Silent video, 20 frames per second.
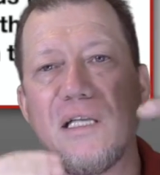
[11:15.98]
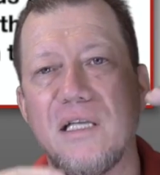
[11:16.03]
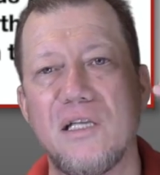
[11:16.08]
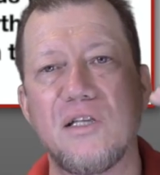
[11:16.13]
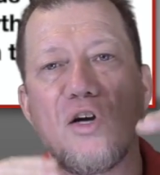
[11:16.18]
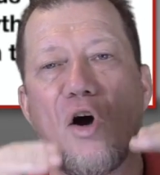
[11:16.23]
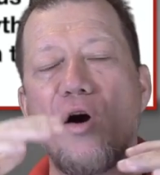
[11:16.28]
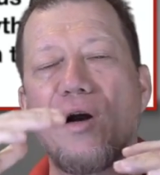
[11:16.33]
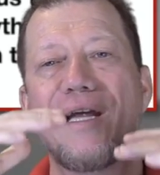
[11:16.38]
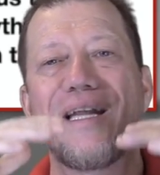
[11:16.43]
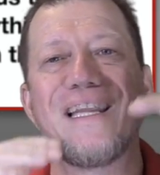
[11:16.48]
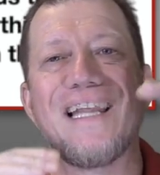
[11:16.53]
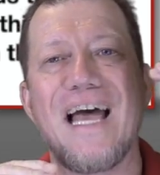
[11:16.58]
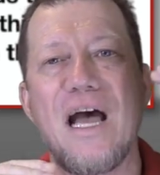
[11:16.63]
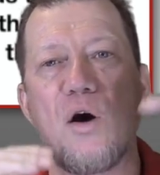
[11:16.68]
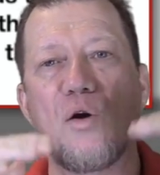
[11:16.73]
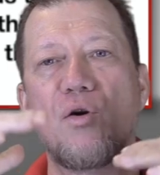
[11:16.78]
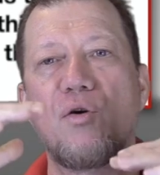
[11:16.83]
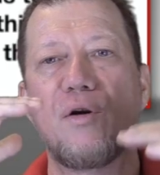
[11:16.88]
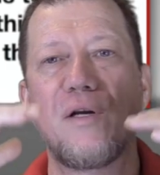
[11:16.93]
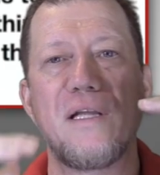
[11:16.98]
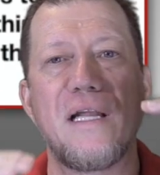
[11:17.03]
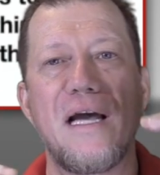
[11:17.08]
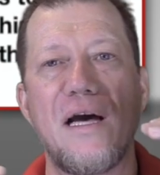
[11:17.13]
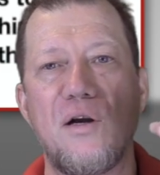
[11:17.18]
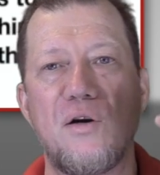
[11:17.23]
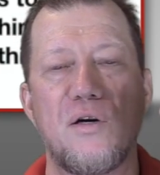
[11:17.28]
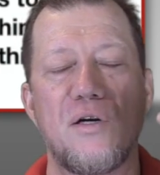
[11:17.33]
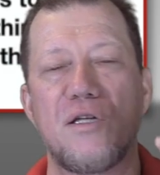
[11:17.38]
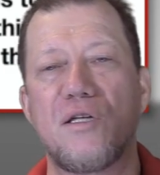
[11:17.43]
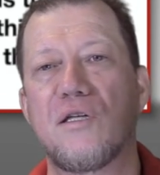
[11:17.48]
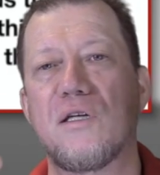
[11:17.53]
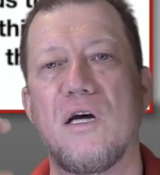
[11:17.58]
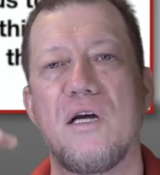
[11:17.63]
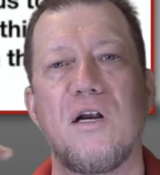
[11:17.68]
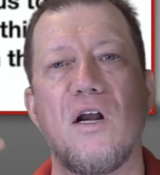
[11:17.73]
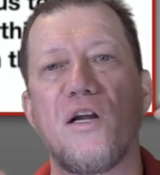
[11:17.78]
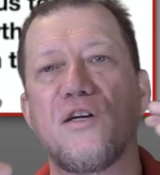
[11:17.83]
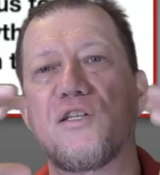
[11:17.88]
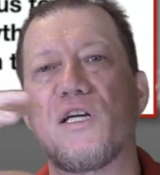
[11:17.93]
talking louder and louder
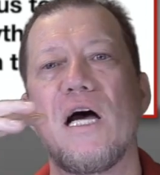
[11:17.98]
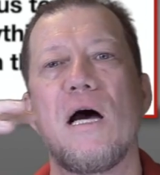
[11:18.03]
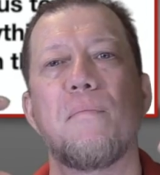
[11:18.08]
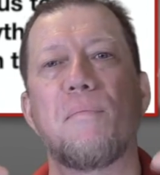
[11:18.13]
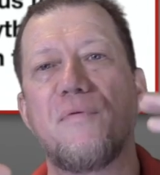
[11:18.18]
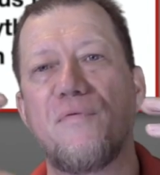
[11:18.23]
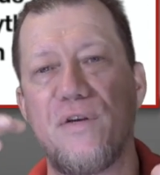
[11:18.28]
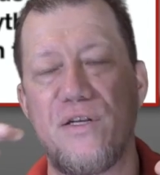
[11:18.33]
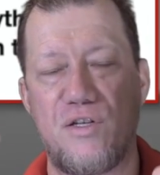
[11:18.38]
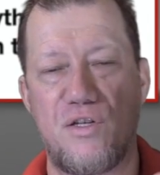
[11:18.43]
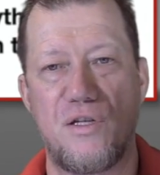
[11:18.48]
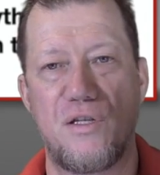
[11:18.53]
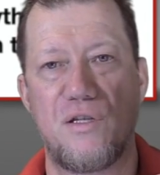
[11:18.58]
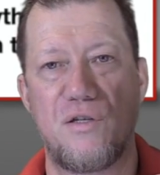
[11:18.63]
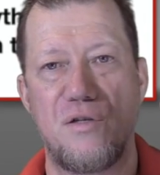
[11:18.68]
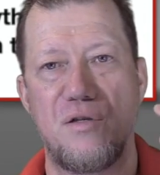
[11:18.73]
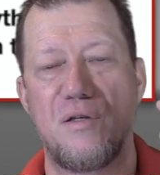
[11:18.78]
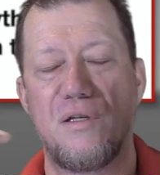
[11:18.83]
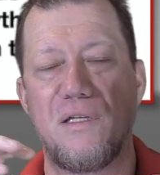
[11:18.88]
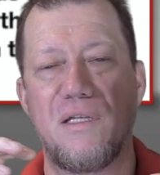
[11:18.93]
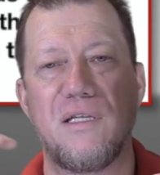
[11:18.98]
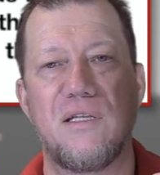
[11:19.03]
and on top of each other.